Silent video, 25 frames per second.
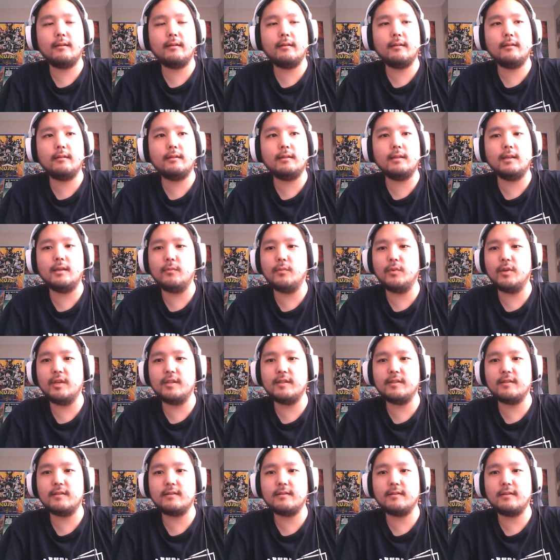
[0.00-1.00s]

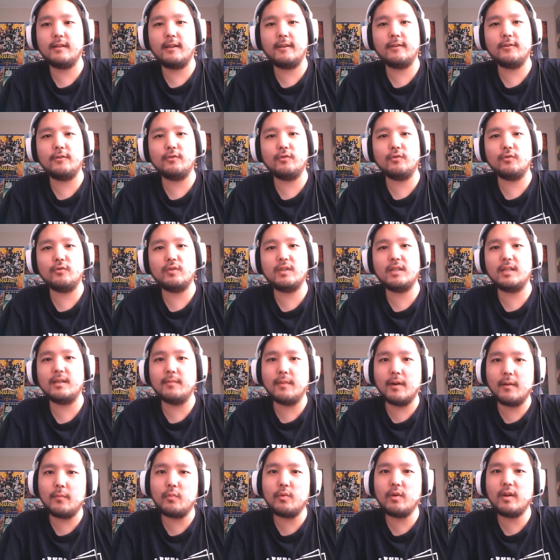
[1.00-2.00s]
demons that you
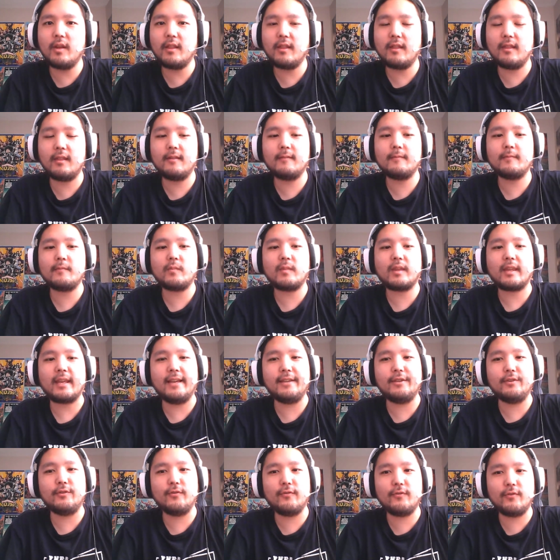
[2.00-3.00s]
team up with,
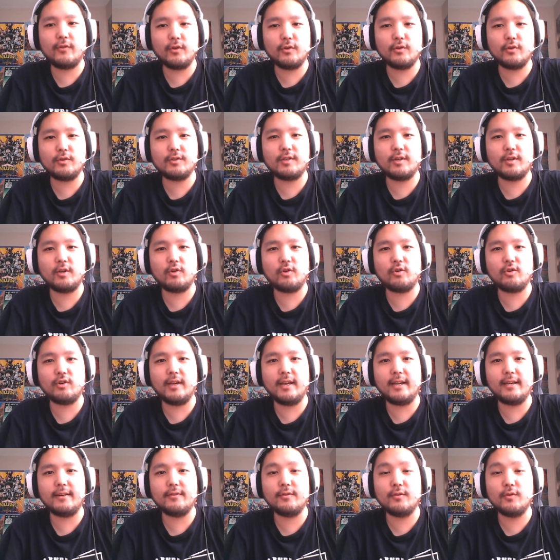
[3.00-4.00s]
and you fuse to
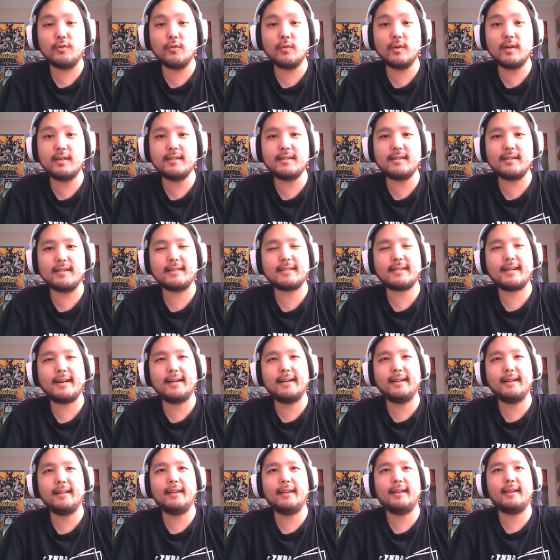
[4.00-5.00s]
create new ones. It's
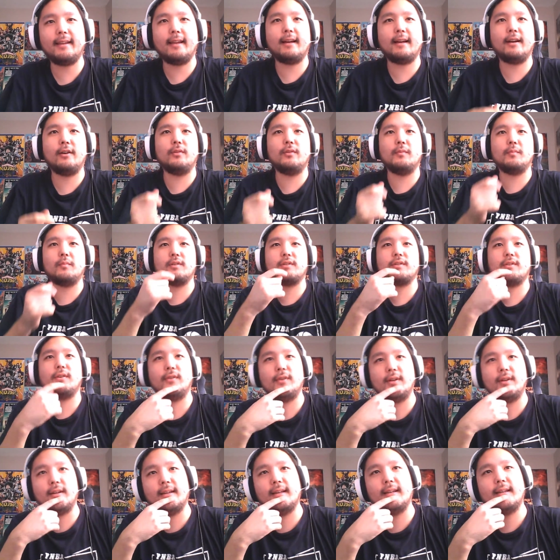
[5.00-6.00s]
kind of like how in
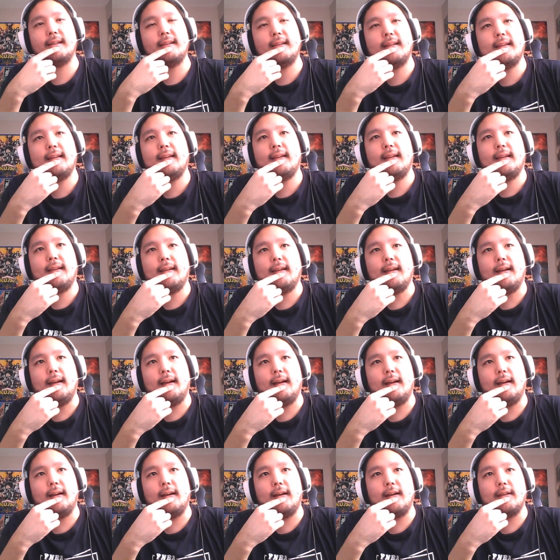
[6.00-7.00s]
Persona,
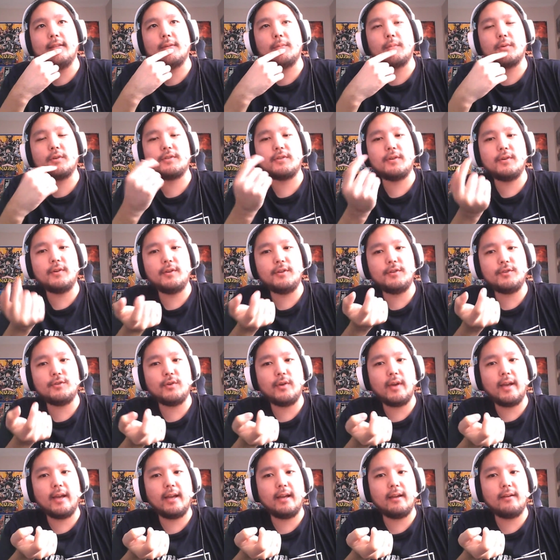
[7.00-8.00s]
uh, the personas
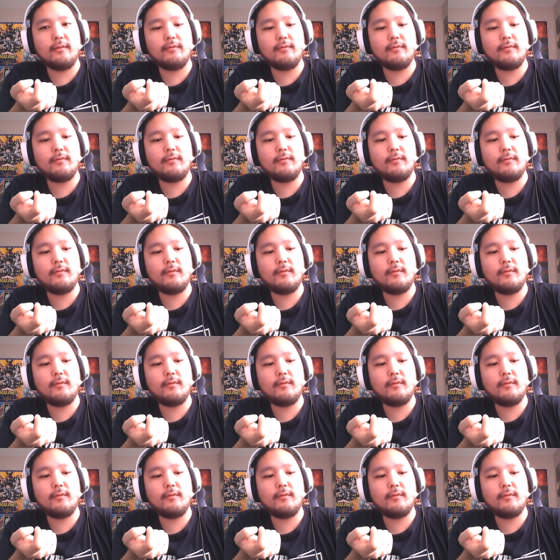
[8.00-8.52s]
you have,